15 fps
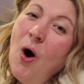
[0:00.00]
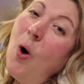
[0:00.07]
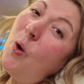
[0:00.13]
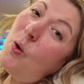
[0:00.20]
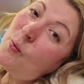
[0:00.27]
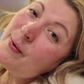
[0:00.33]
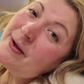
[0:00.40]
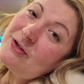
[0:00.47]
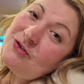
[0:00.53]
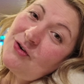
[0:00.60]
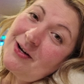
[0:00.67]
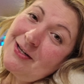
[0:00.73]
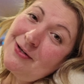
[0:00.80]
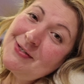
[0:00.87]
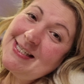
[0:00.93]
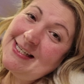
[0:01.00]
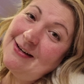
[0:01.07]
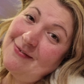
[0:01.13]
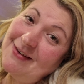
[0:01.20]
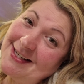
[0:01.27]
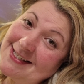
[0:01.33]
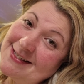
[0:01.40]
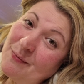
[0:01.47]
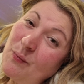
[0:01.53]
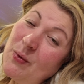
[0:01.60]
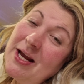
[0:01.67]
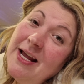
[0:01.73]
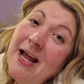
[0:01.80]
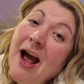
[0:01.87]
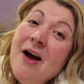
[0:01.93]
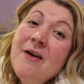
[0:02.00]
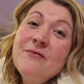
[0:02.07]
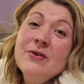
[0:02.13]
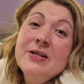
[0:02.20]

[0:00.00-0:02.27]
Or we could try a new series. We have